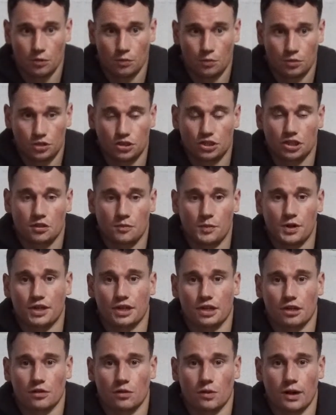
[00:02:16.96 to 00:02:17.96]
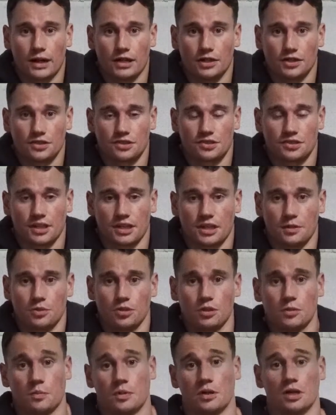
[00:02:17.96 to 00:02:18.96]
which is going to make it quite
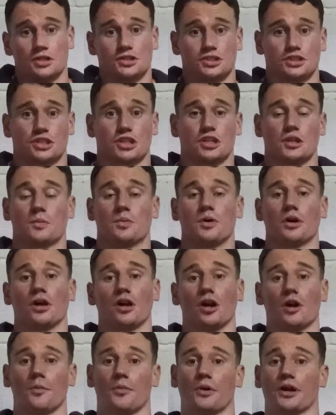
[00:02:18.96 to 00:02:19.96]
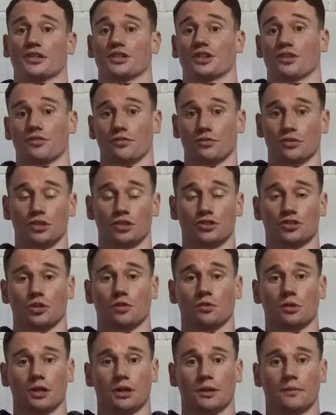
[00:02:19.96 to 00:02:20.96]
unstable, plus it's going to put a lot of pressure through your
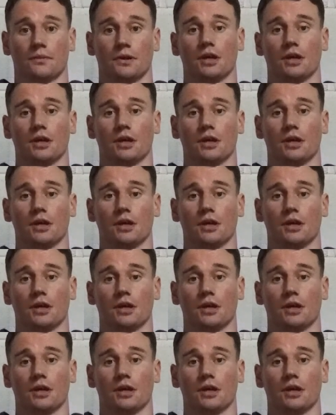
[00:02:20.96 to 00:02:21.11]
shoulder.